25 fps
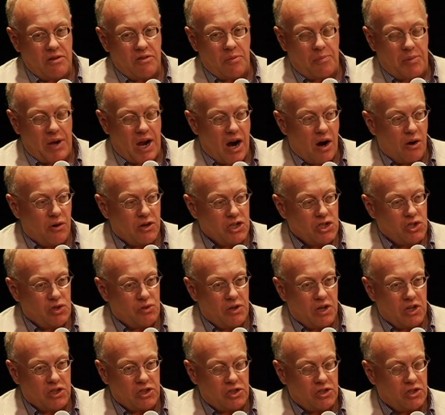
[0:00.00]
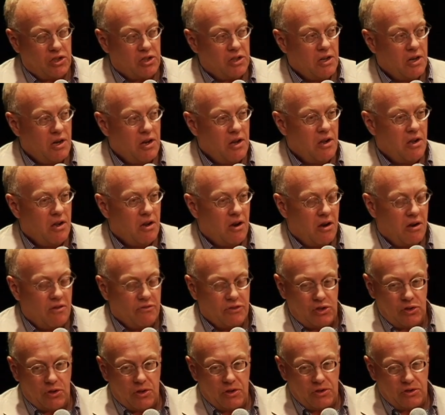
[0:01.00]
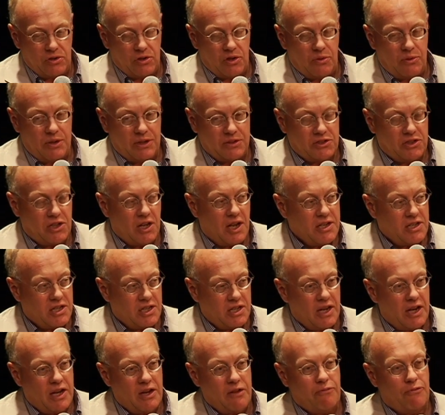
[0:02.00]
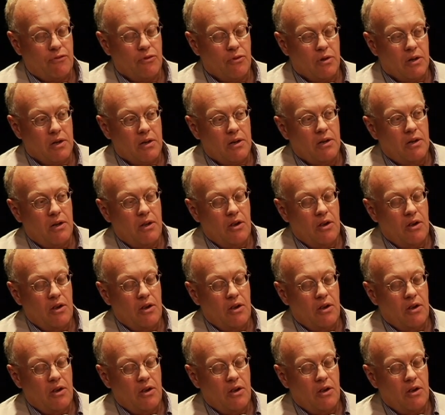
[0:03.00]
the power structure of George Orwell's 1984,